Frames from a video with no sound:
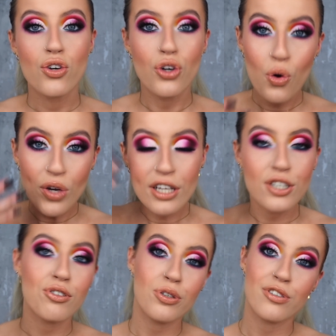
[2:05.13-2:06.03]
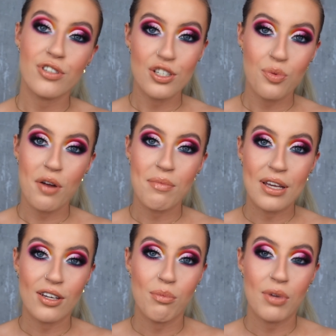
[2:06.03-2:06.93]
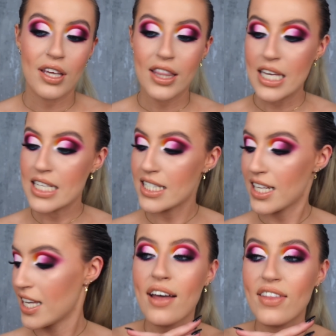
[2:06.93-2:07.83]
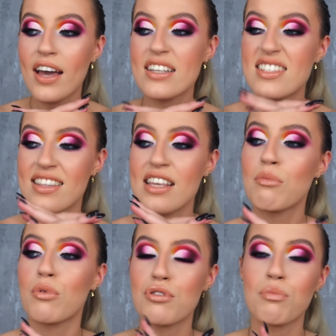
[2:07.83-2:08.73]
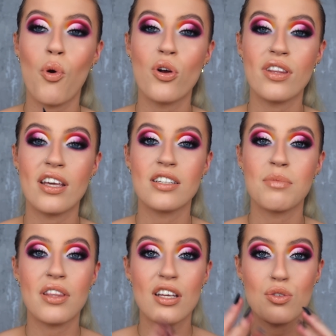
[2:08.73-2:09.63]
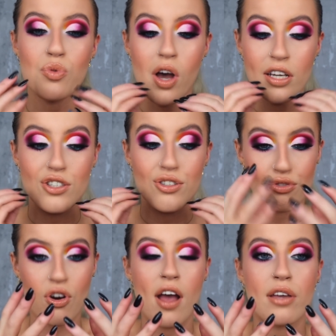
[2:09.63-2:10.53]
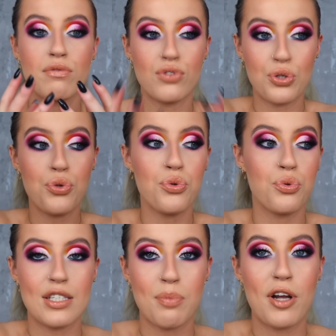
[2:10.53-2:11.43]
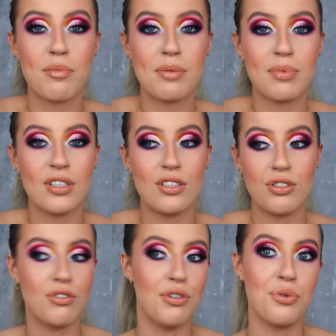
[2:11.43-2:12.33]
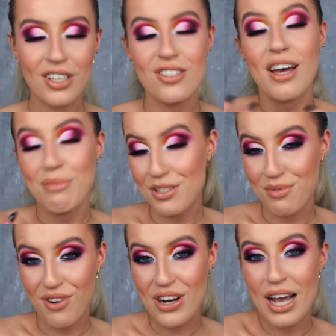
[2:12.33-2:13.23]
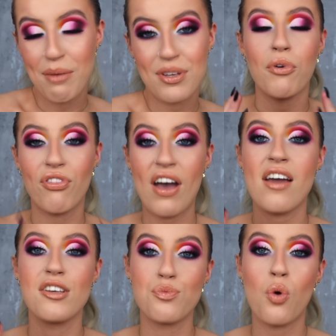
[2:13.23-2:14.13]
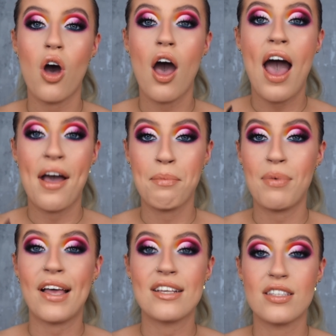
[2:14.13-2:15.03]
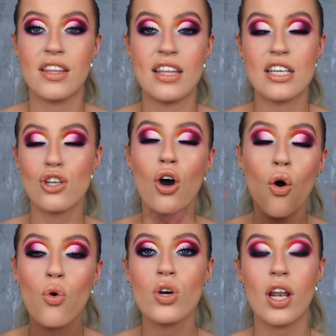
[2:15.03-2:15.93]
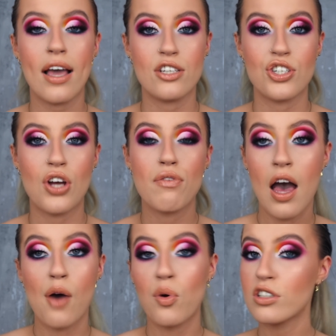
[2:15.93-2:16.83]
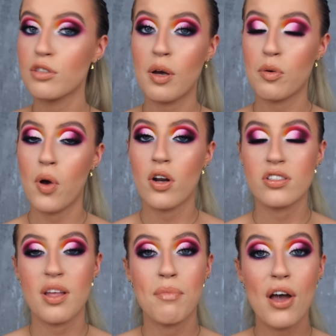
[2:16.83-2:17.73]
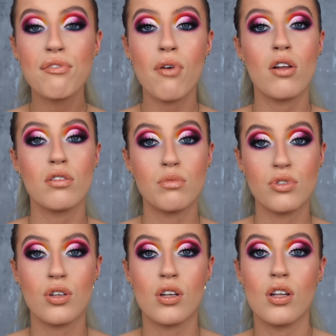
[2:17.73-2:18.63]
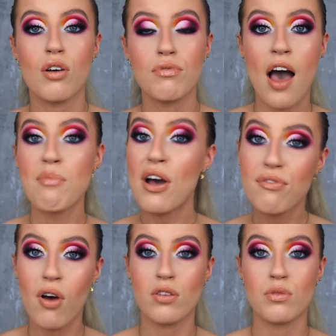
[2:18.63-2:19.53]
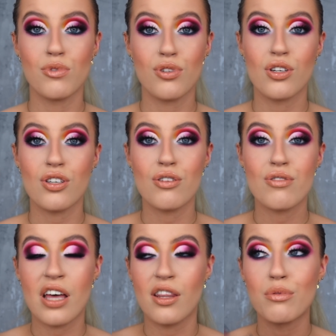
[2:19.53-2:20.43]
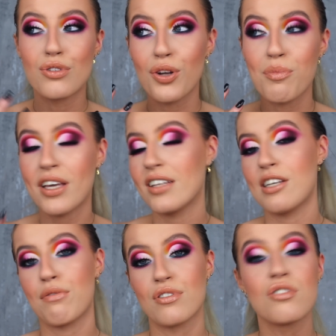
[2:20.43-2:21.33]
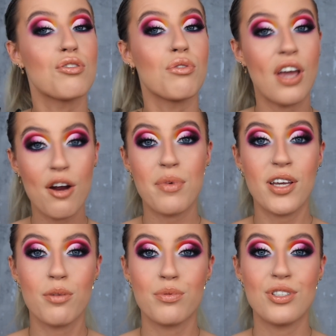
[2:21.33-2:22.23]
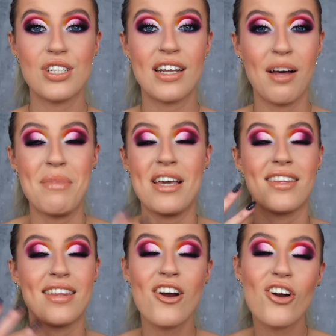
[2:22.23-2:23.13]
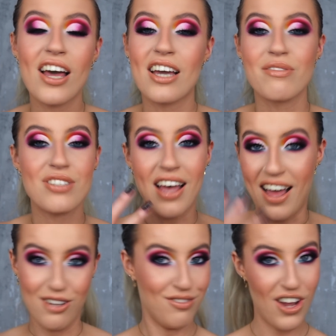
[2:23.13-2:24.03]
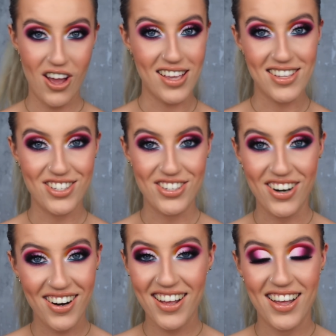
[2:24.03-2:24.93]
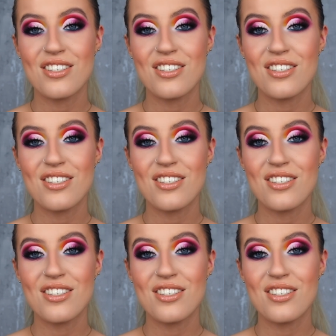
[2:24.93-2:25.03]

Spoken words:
Go get your groceries wearing makeup like this. And that is the most important thing to me. That's what I strive to inspire people to do. So that makes me very happy. But that is what I base this whole collection off. I wanted to come out with products that my following was gonna love and my following was gonna use, and that was gonna make a difference to their makeup routine and make their lives a hell of a lot easier.